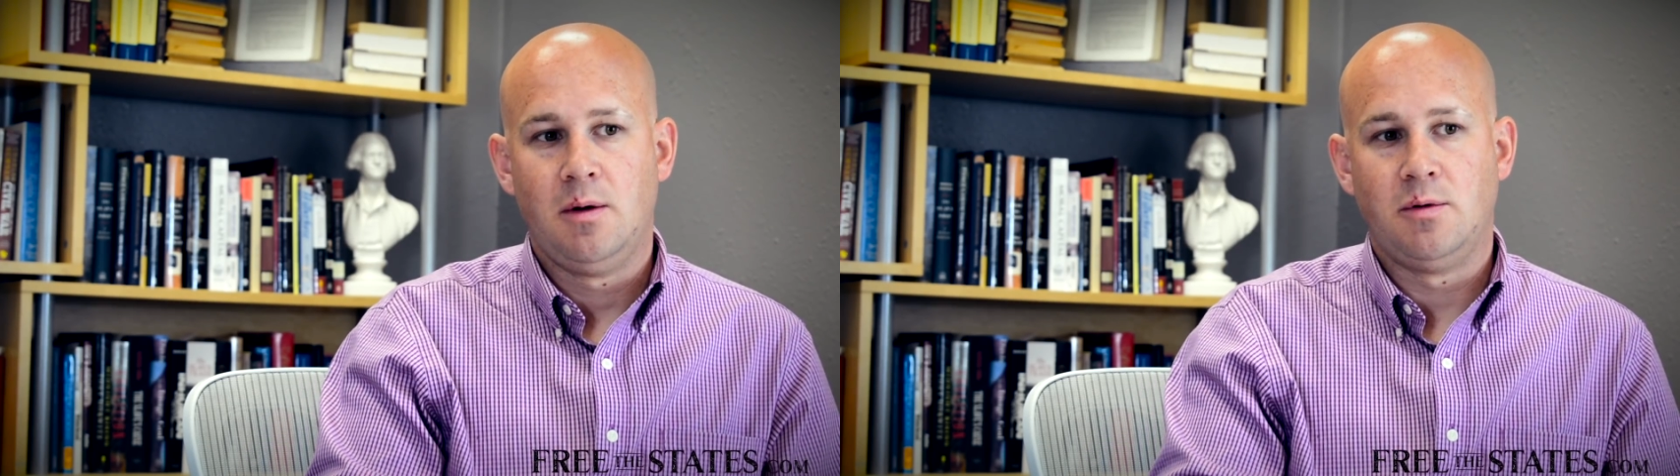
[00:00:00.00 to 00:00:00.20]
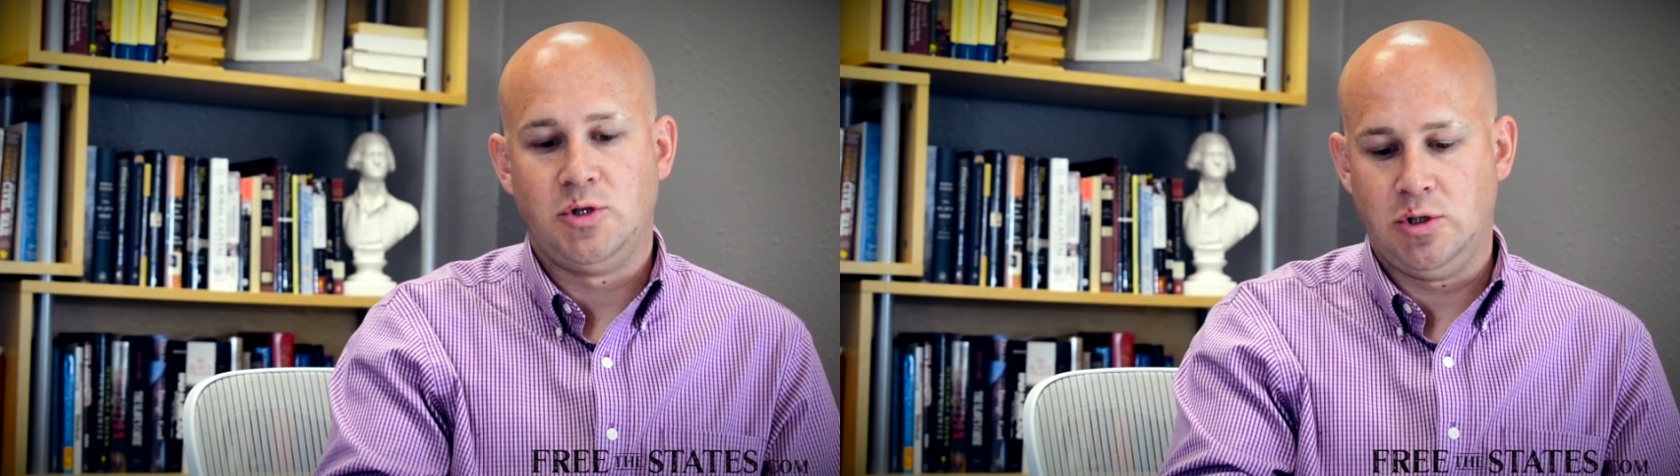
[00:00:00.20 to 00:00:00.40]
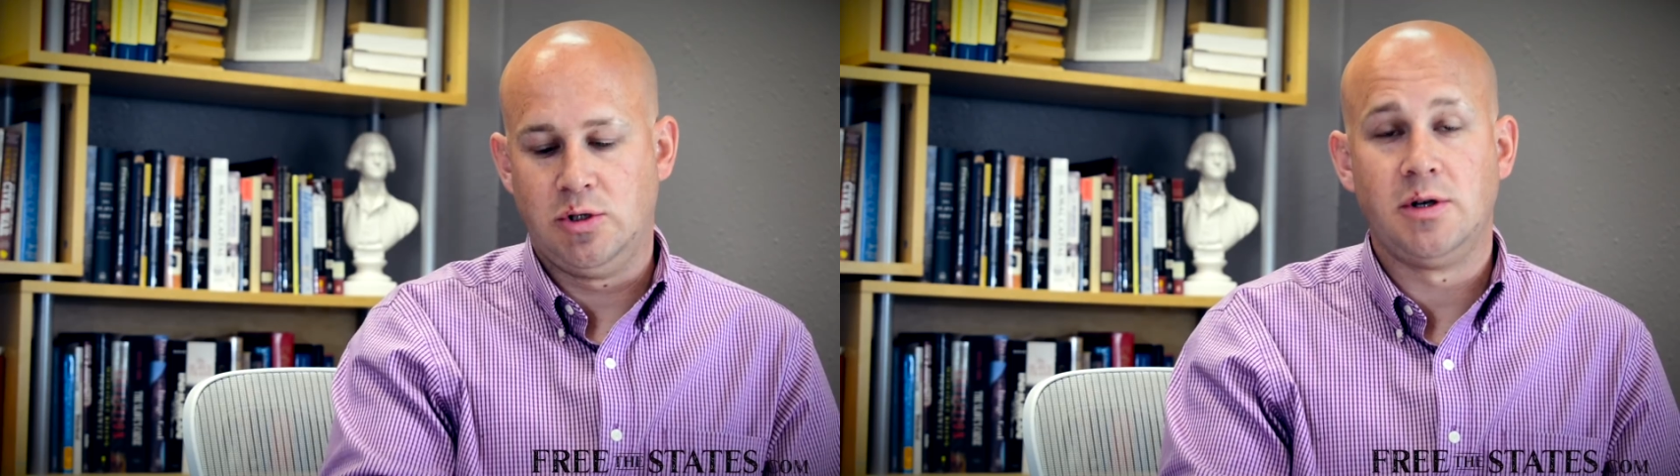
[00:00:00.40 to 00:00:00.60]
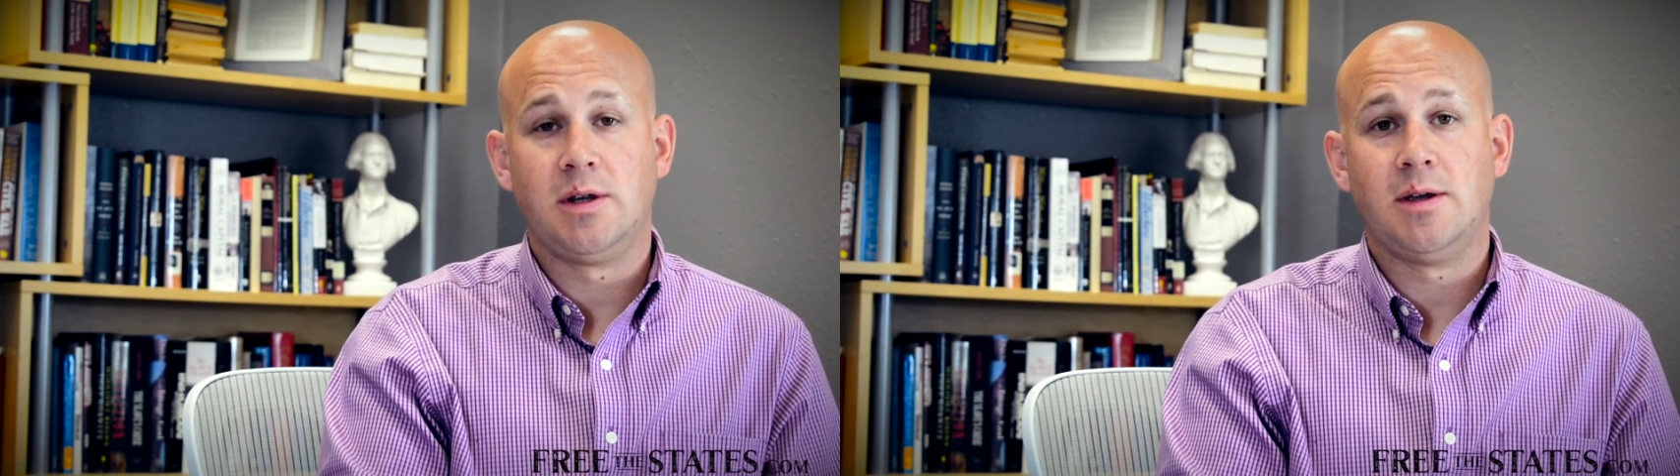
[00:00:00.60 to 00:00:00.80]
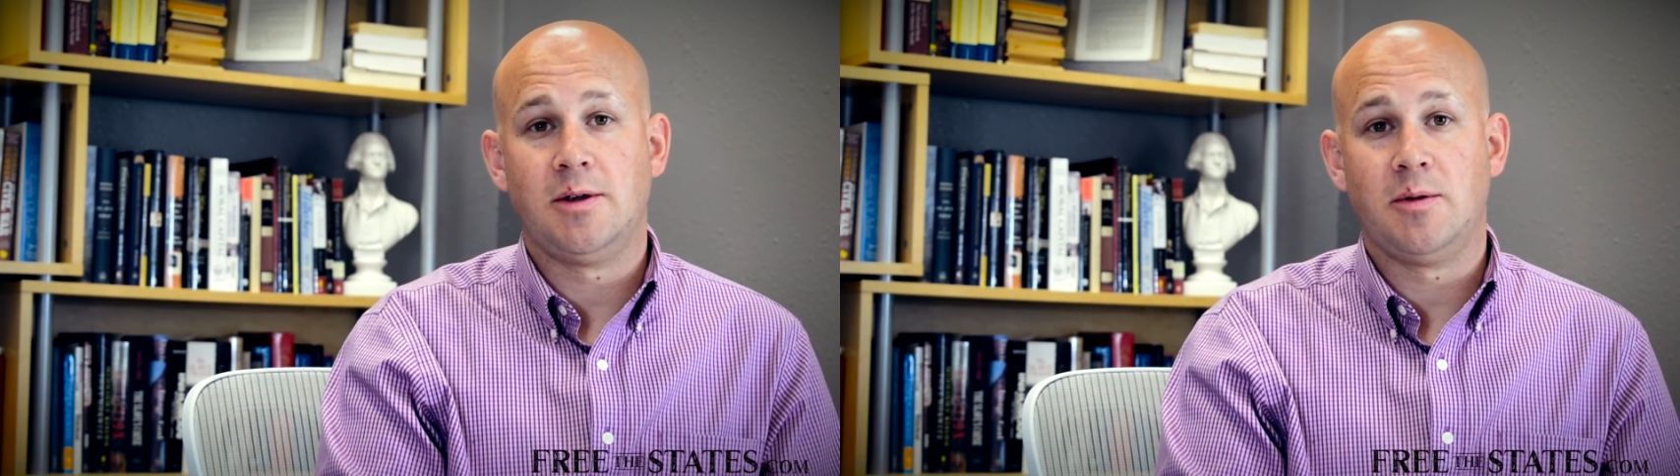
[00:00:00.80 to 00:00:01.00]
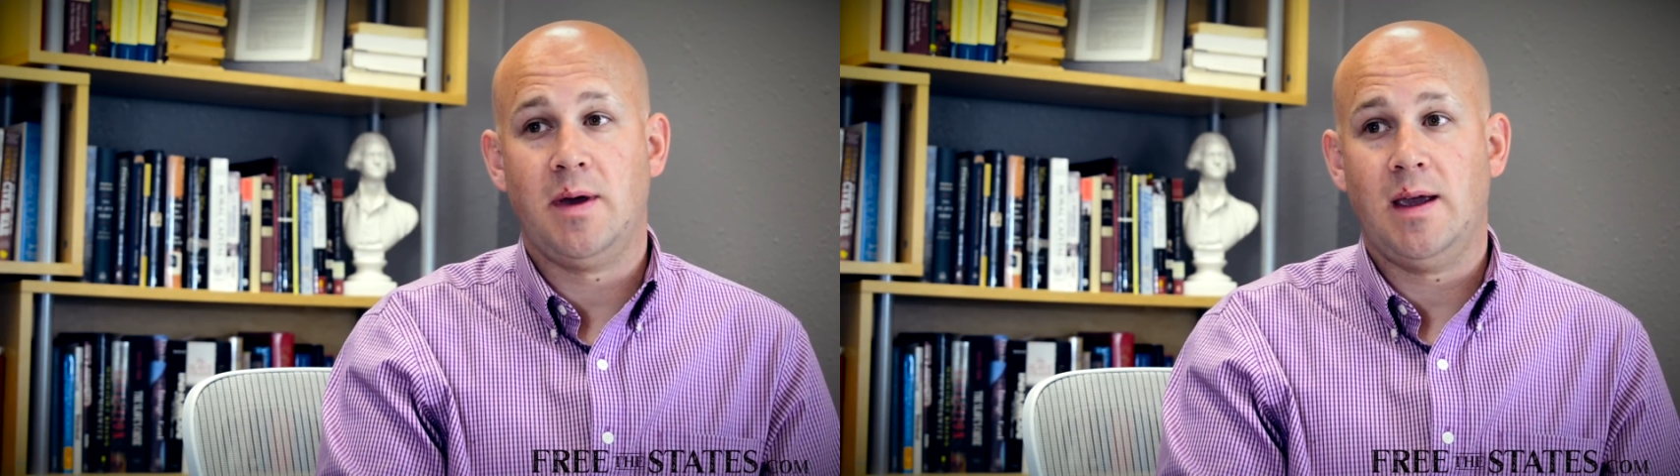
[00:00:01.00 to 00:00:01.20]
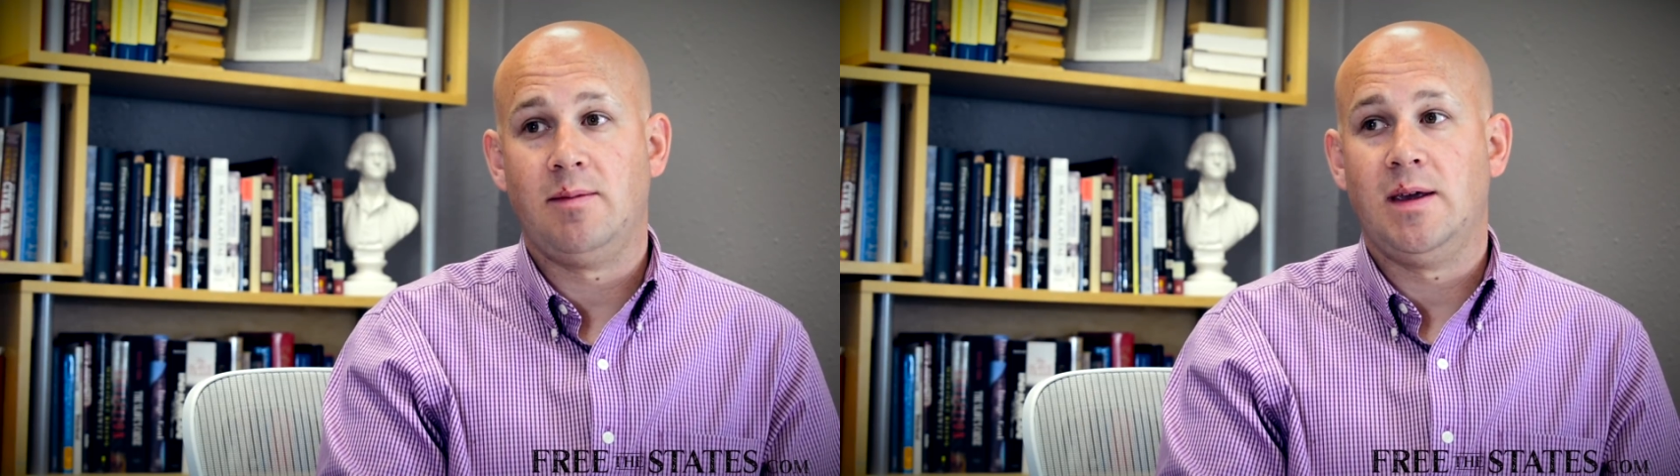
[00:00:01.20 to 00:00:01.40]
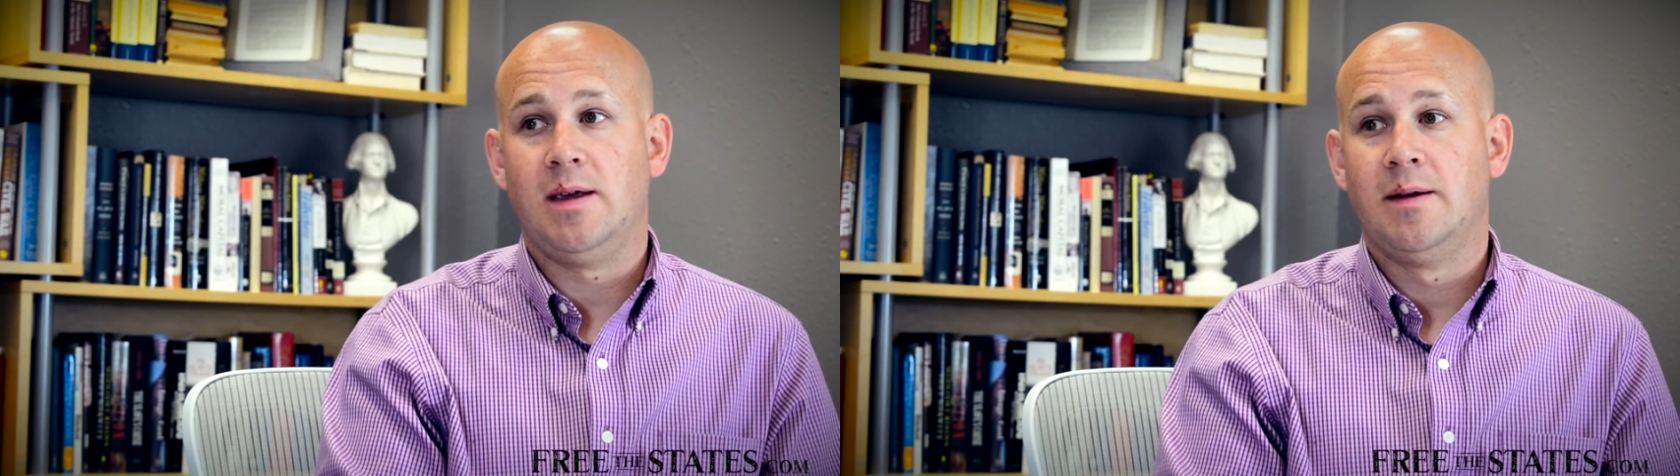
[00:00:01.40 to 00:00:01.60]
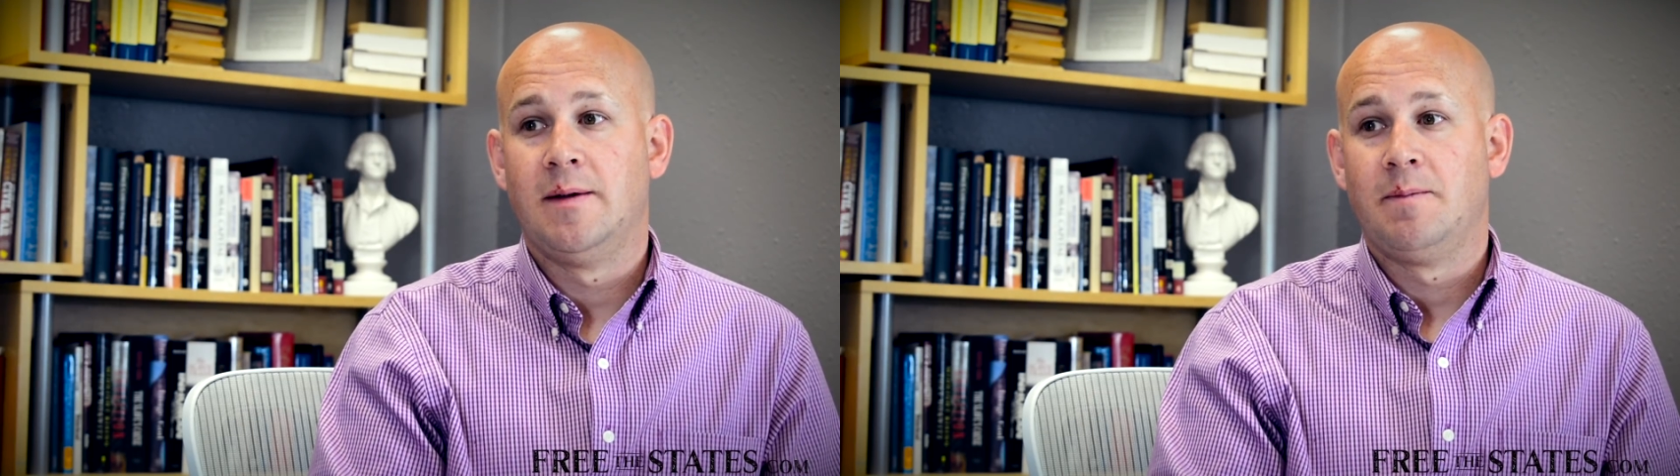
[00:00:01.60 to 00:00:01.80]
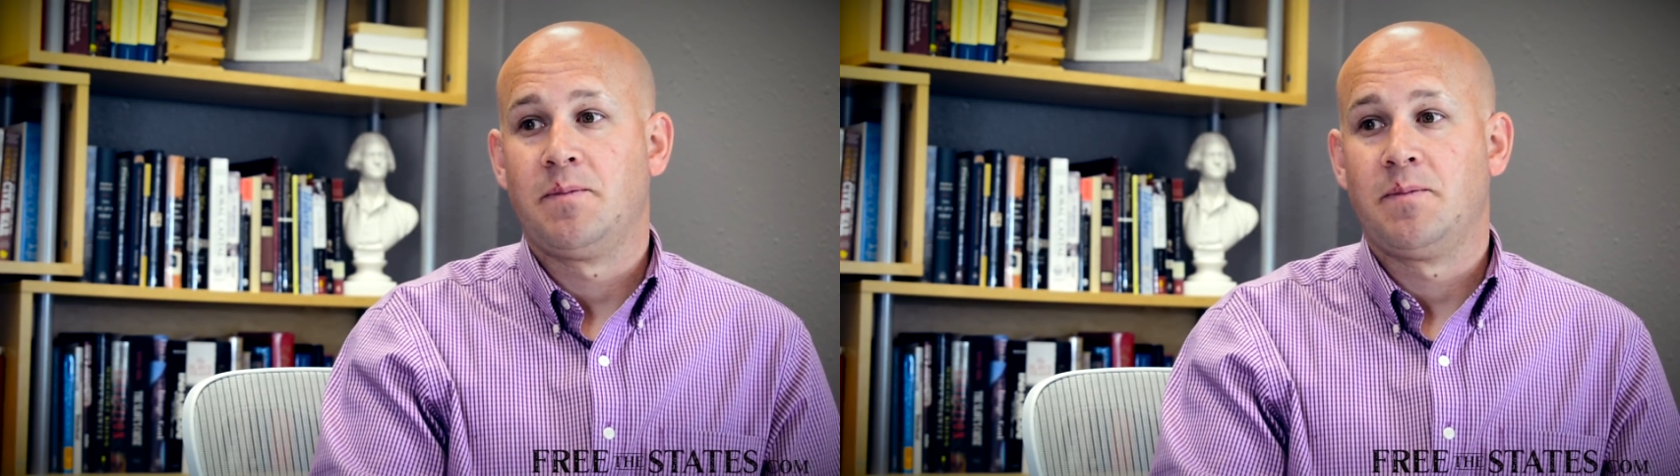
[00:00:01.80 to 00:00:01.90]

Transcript: was you couldn't kill your baby